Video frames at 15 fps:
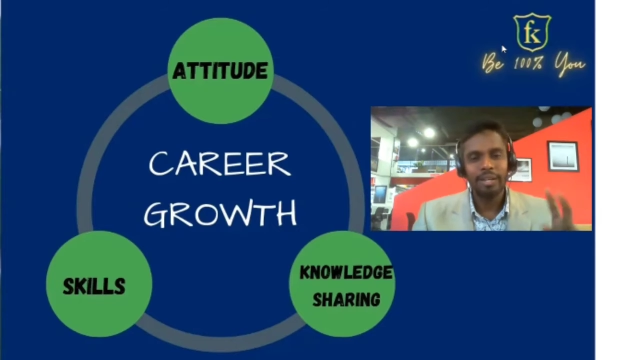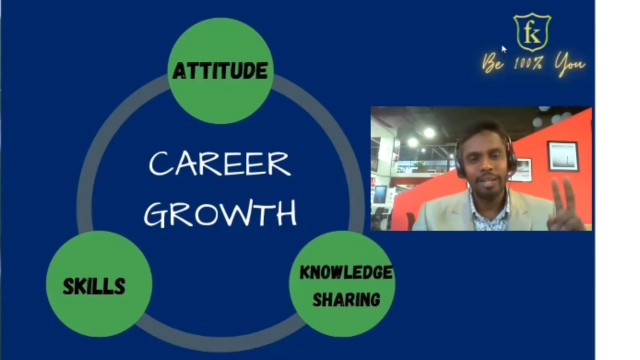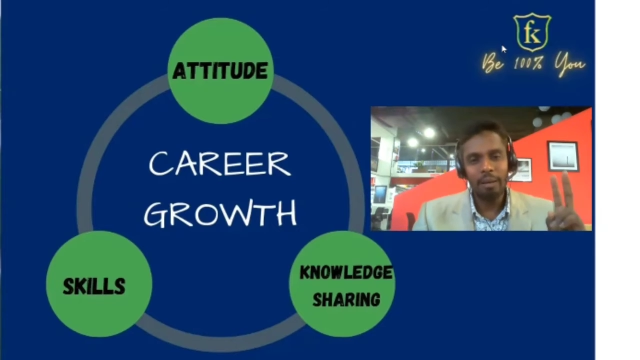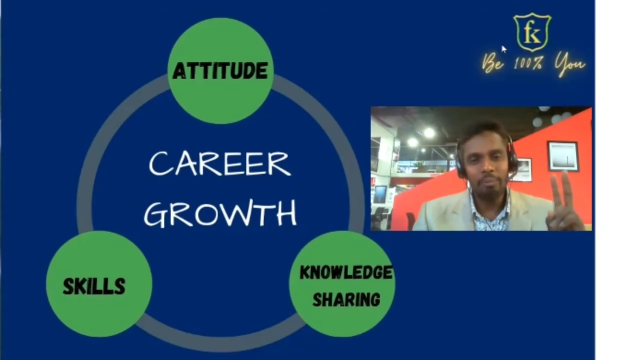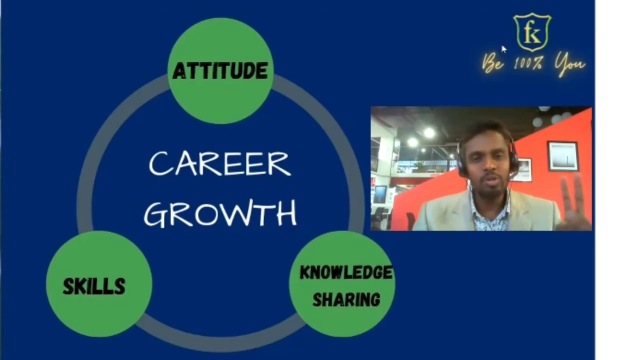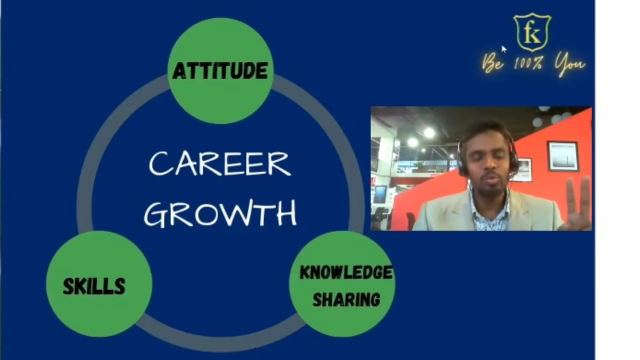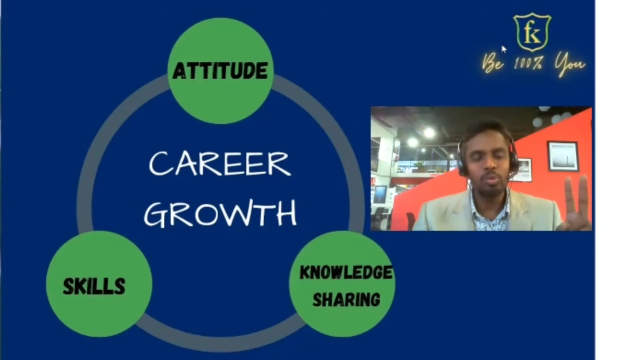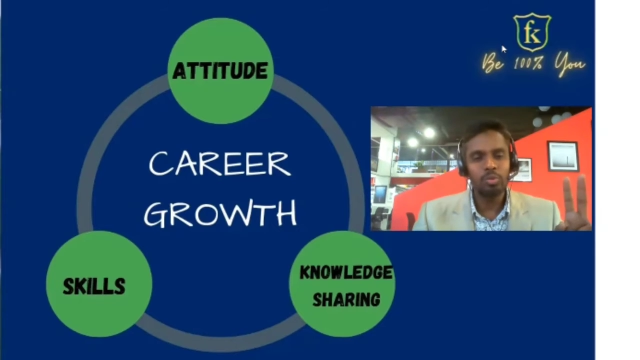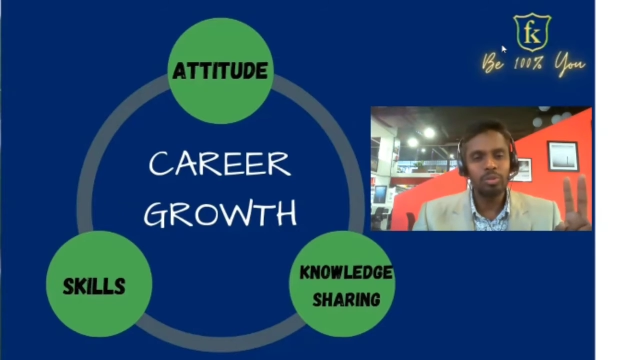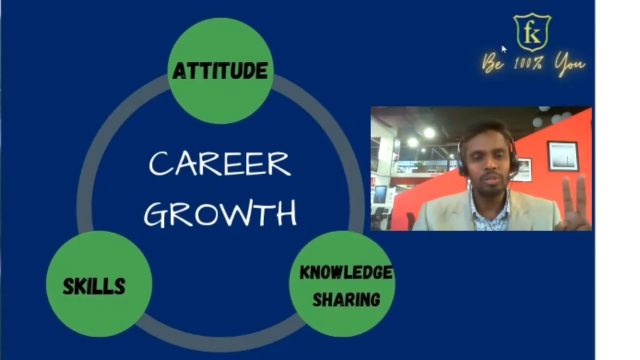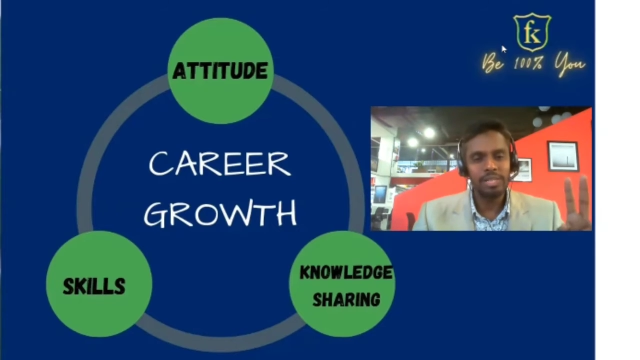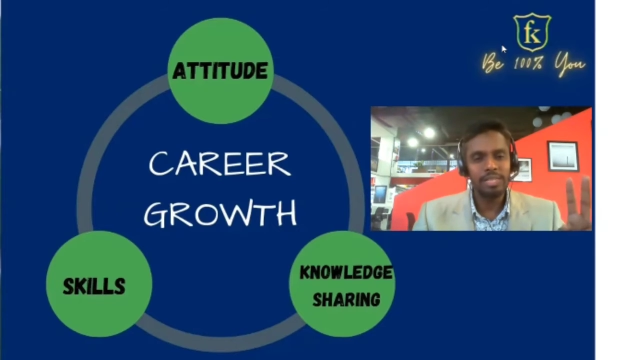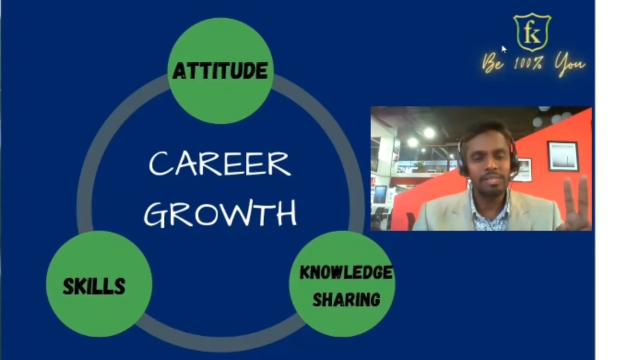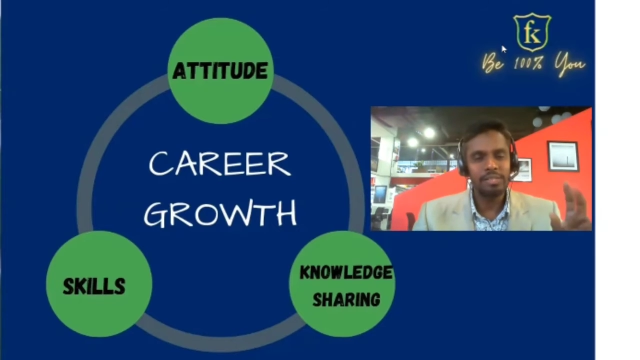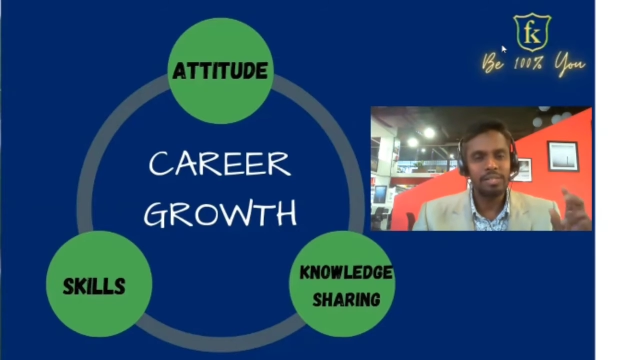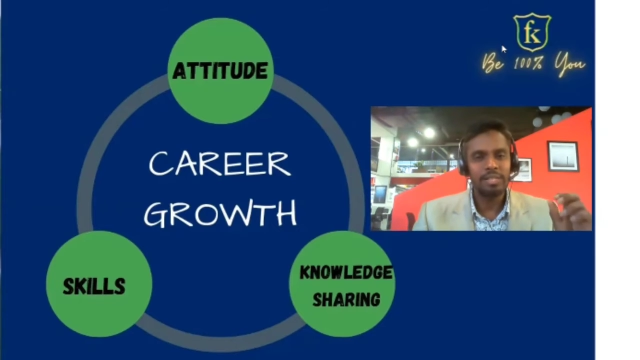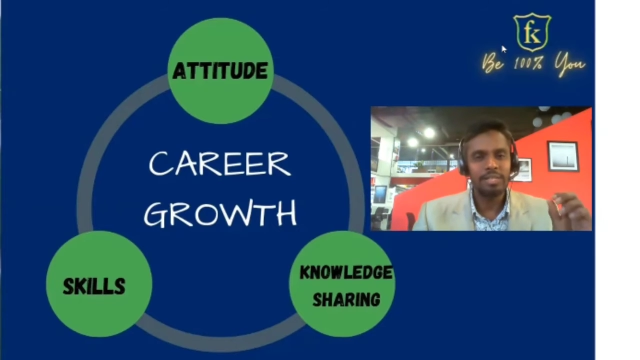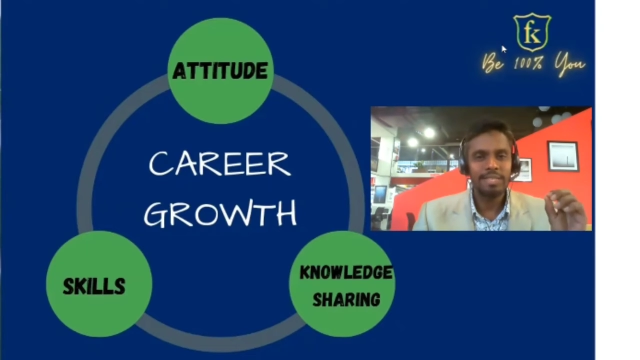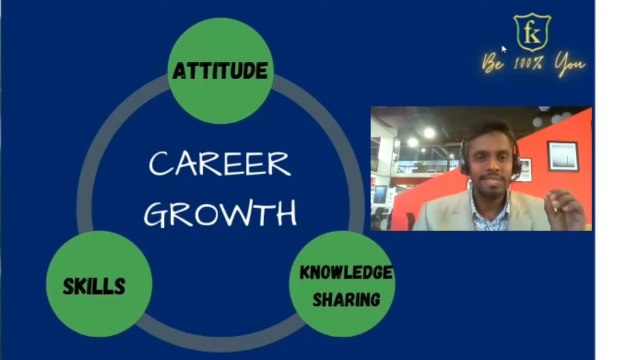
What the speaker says: Number two is